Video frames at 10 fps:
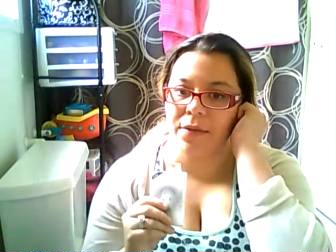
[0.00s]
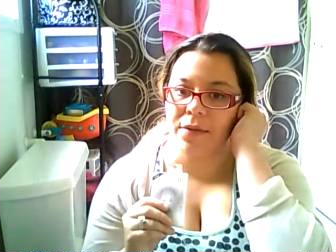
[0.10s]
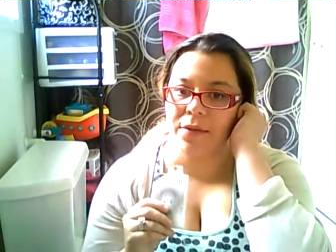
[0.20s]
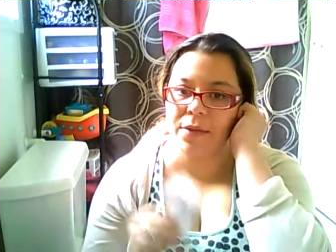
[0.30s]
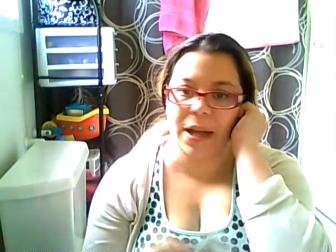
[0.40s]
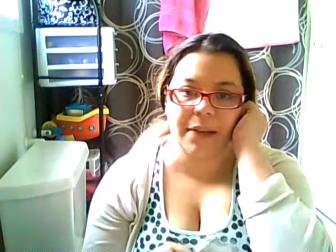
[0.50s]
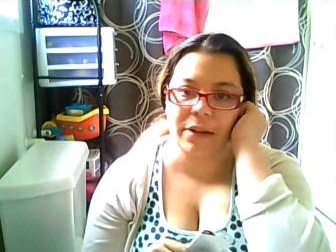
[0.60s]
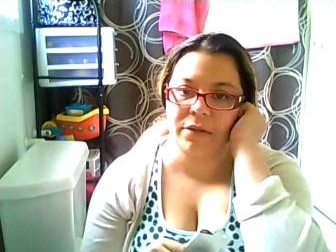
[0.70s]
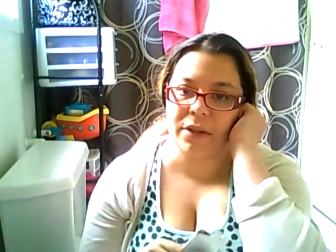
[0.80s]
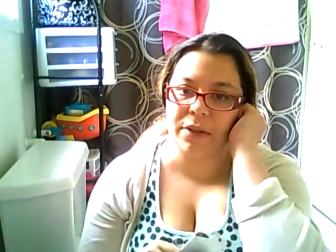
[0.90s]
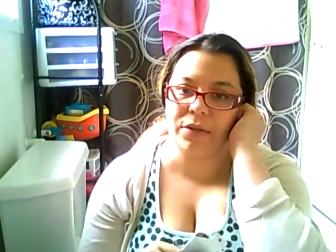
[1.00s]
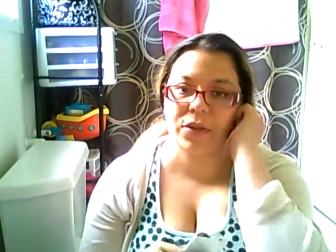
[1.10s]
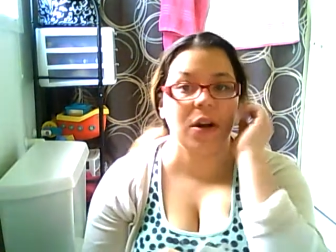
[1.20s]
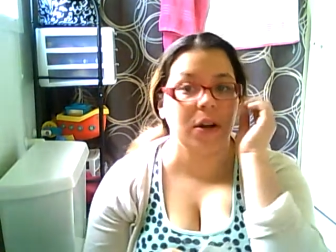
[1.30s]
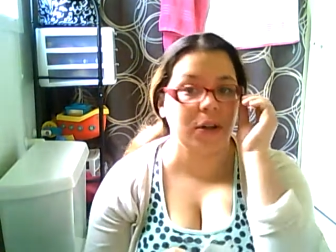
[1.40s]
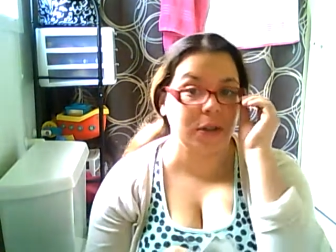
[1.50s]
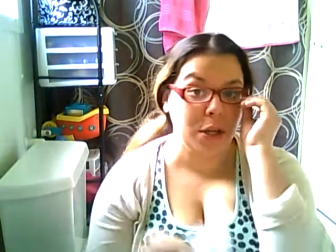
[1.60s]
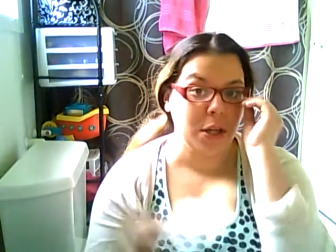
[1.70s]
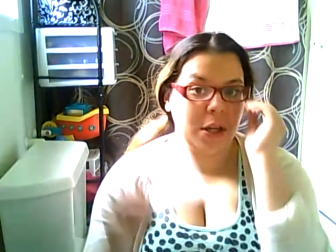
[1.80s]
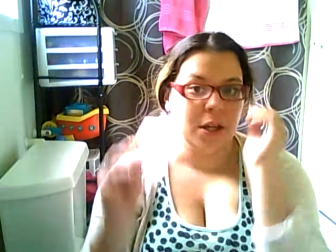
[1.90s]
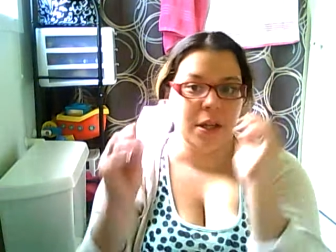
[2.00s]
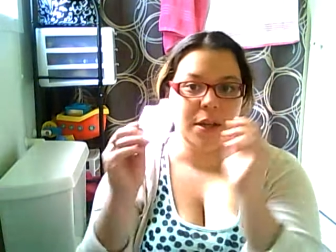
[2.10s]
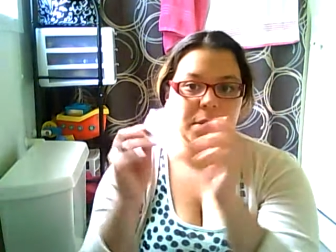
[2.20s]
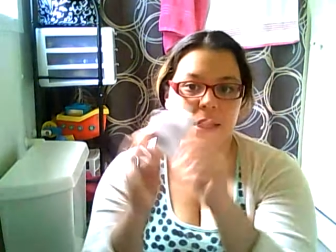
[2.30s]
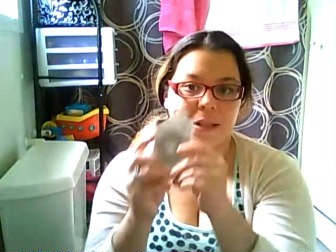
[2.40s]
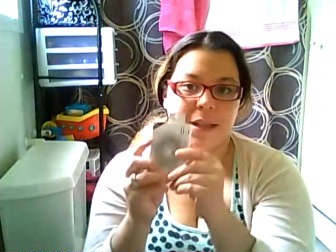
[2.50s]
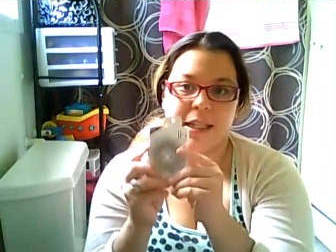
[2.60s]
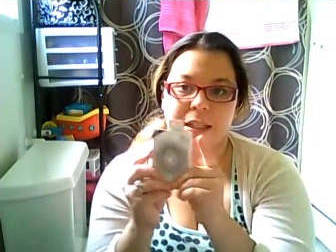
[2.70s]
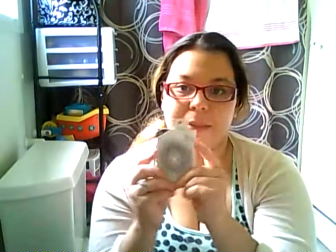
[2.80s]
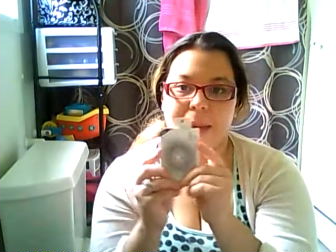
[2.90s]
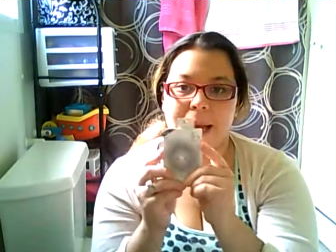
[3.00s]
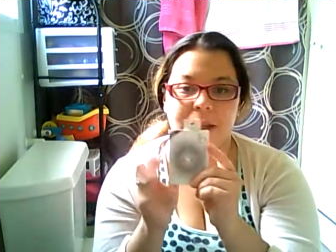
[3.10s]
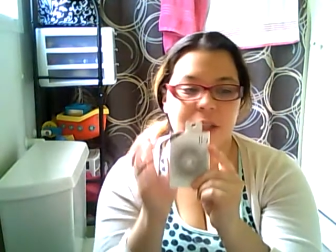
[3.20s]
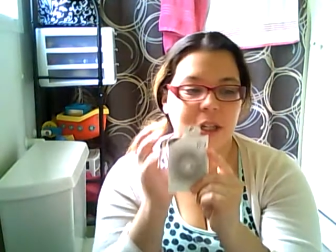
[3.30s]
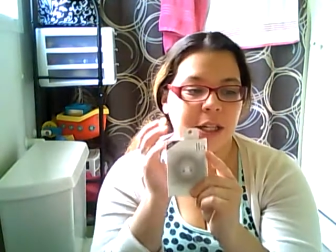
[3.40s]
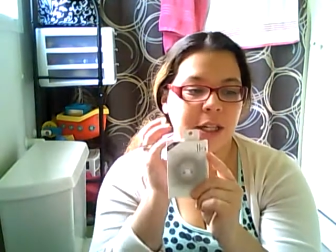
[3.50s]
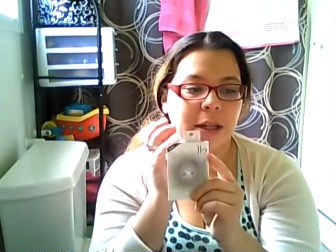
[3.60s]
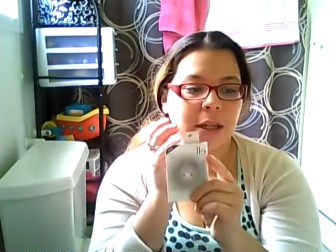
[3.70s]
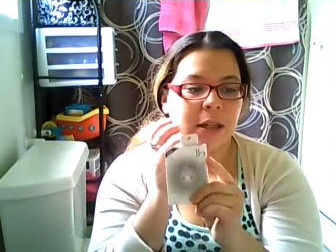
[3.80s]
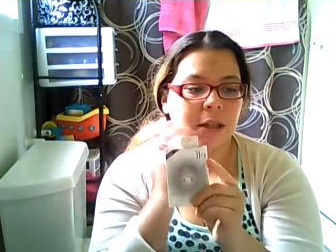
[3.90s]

5 out of 5 stars because I like the packaging.